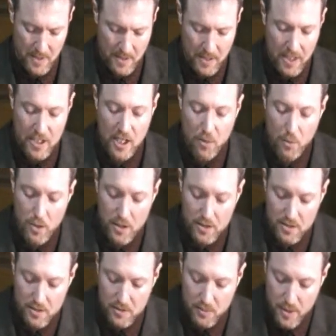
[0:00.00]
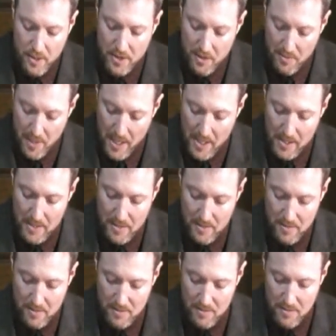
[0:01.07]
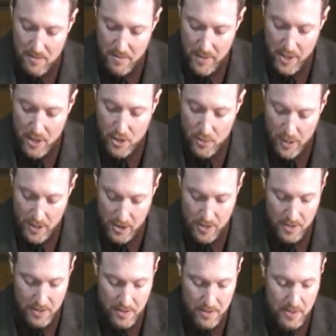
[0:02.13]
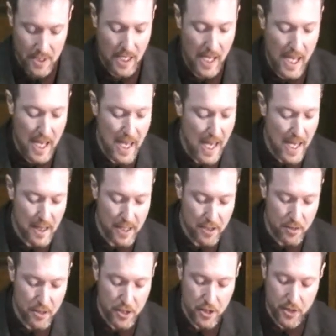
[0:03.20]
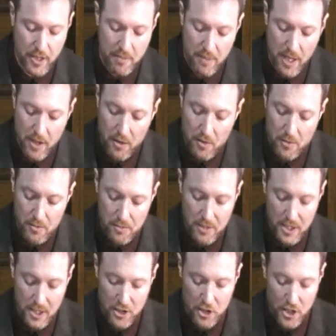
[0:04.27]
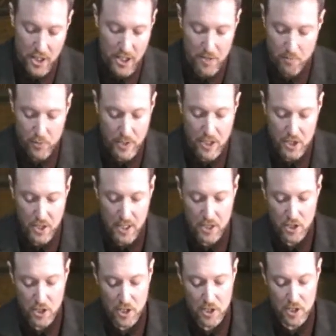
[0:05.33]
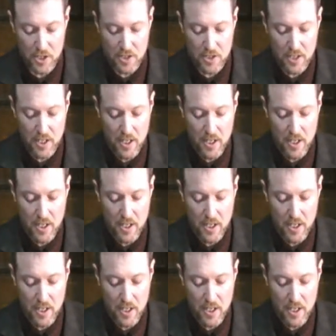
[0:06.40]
As I worked with the men, their questions, the AA literature, and my own teaching and preaching at churches,